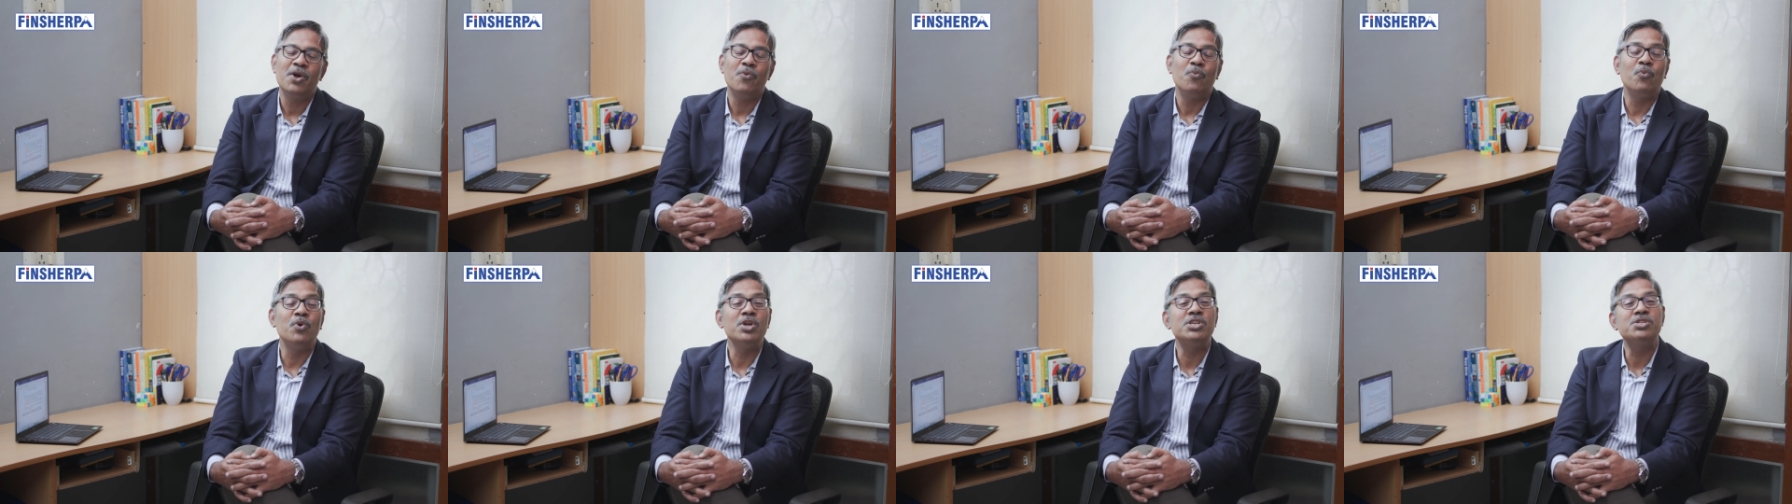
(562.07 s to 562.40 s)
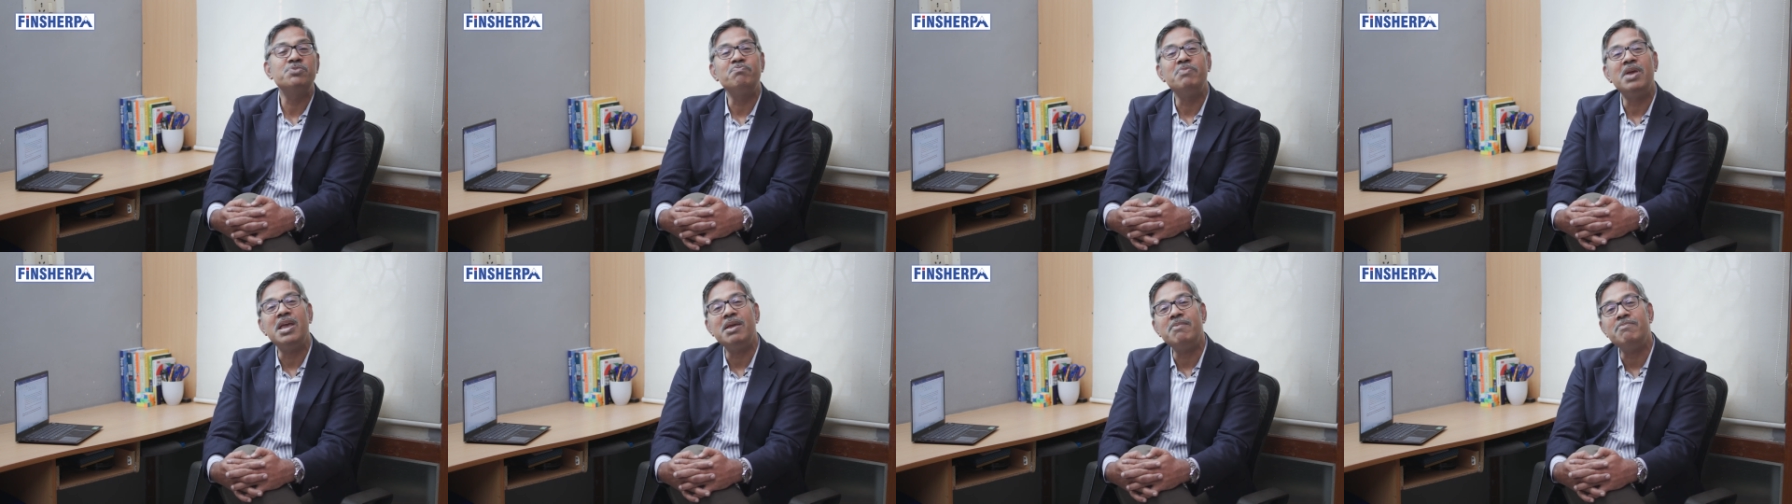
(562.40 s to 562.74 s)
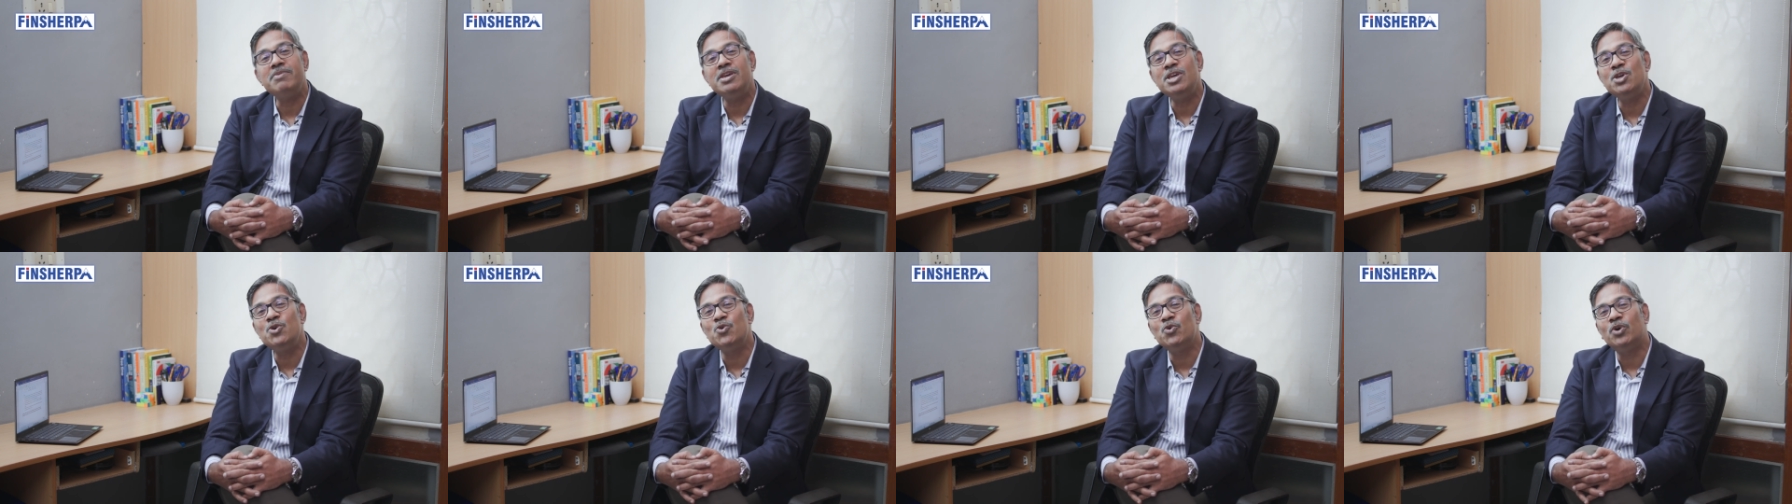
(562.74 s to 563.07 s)
which
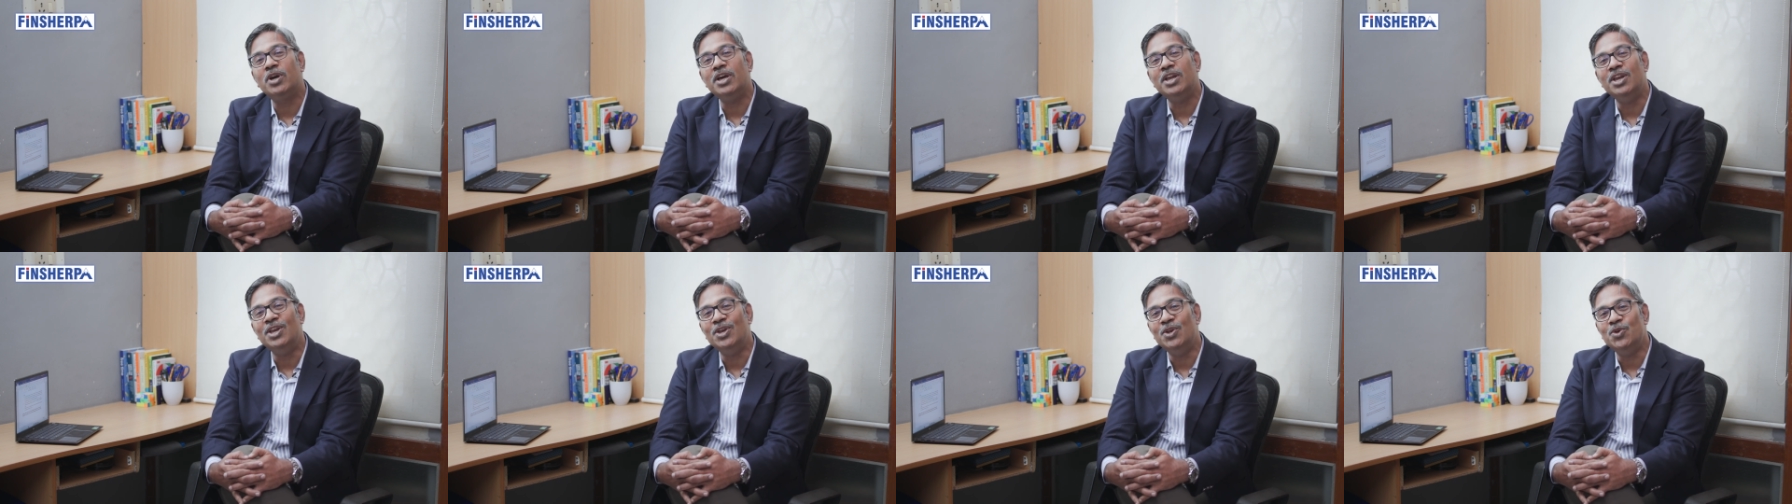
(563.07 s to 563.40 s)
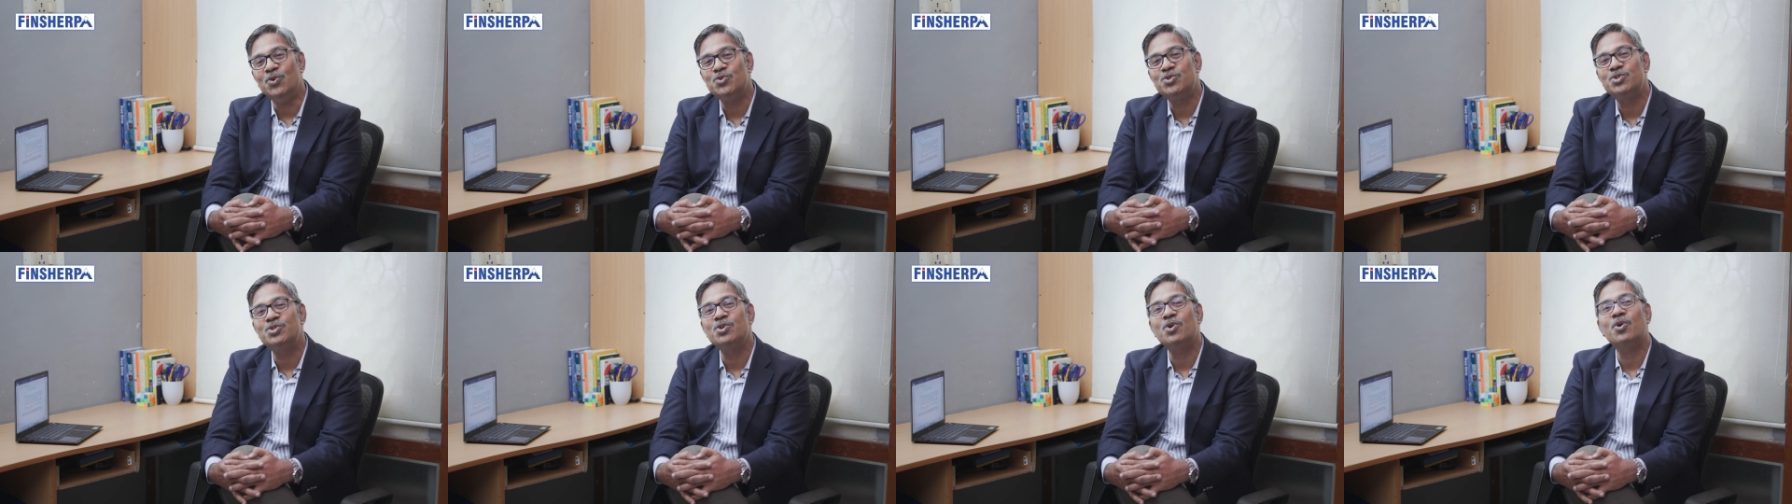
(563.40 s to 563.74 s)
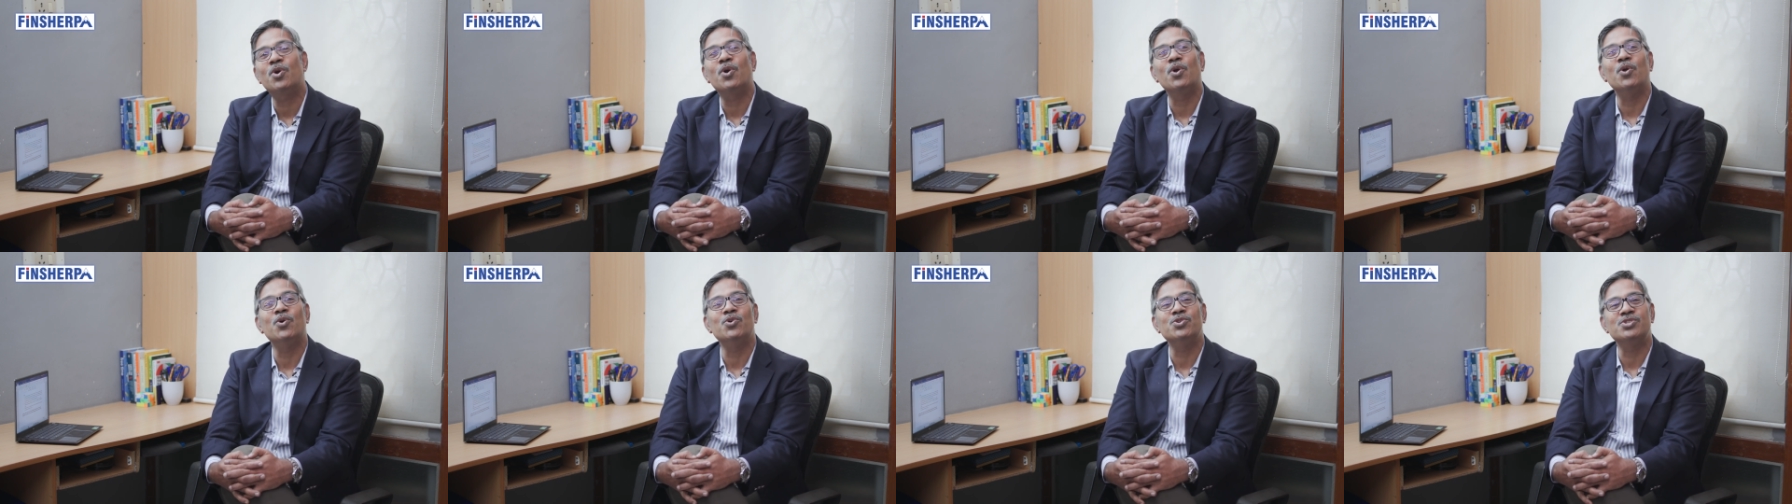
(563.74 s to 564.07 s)
maybe you can use to
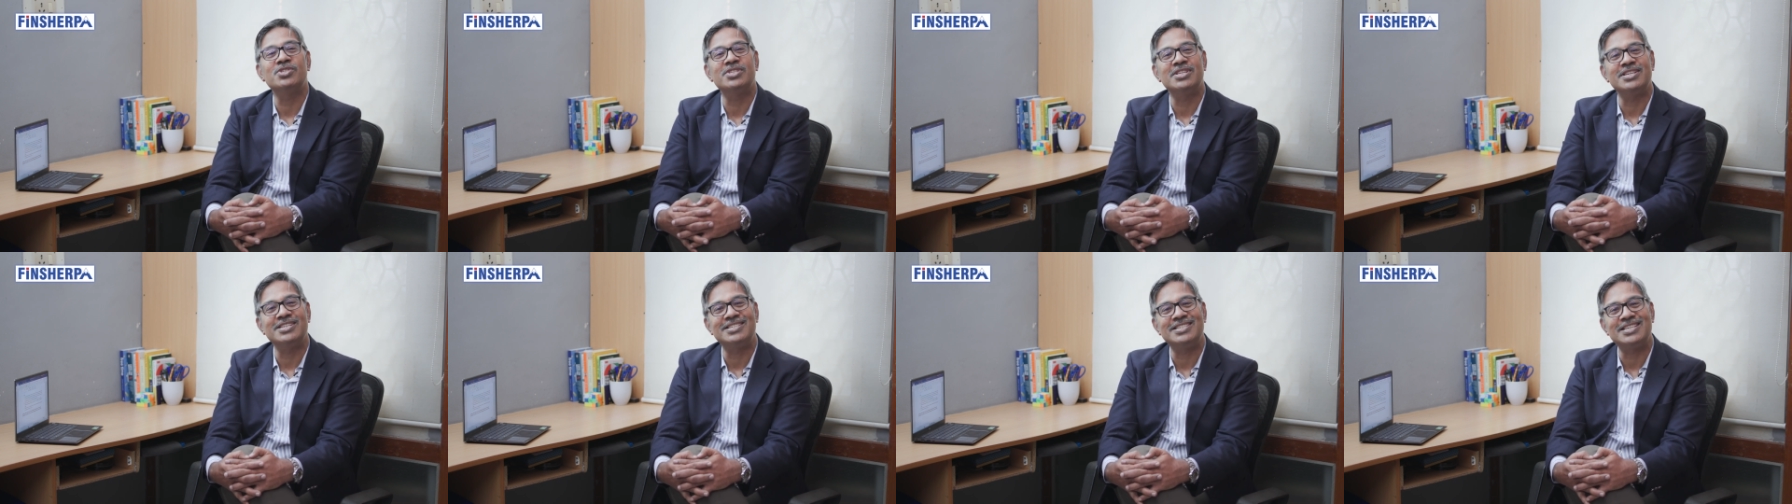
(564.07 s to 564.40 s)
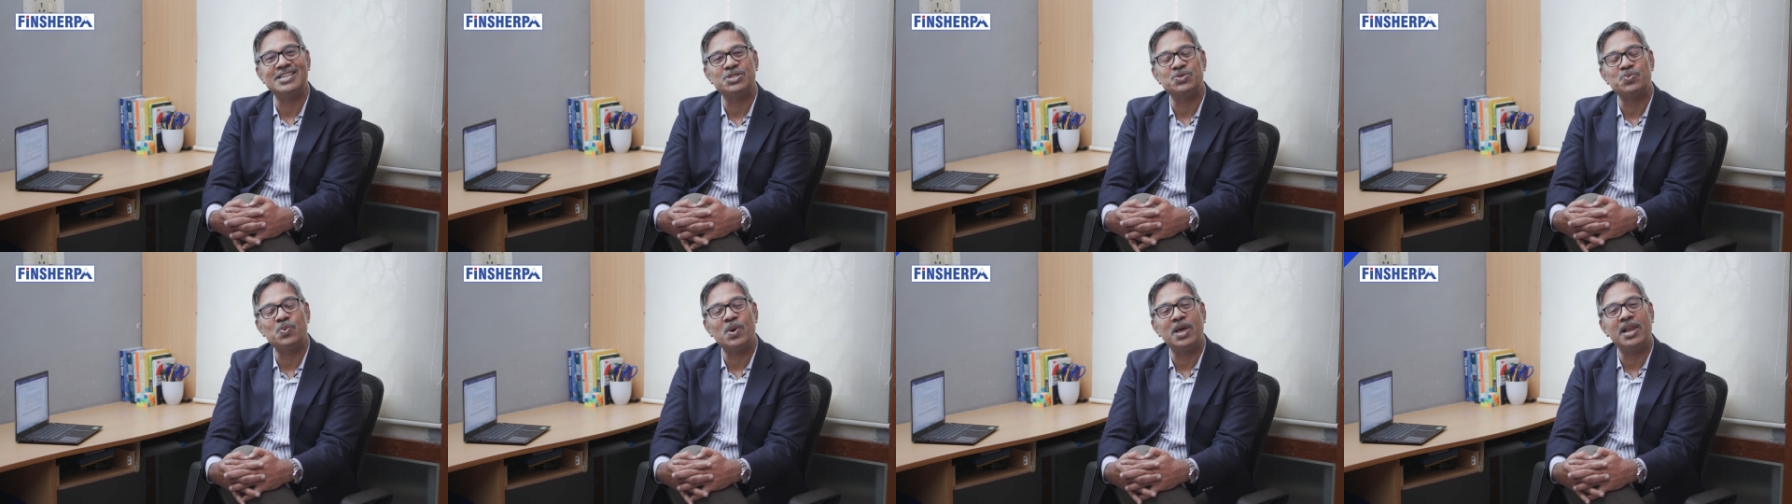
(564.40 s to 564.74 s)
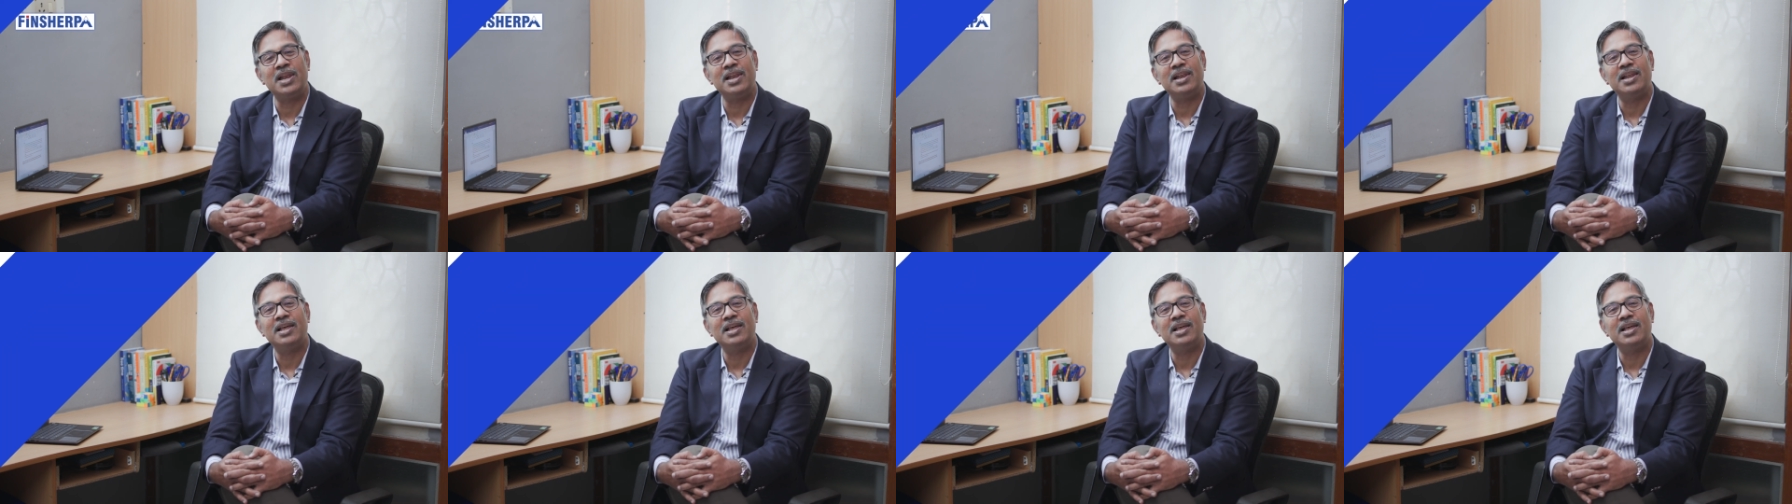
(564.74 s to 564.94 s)
close this as well.